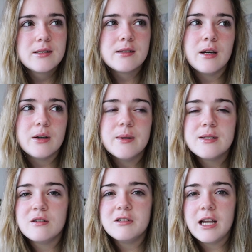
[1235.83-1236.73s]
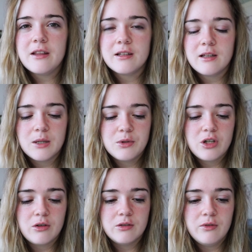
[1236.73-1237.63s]
So it's not really anything that I would
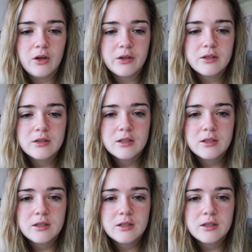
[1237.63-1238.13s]
show on the vlog.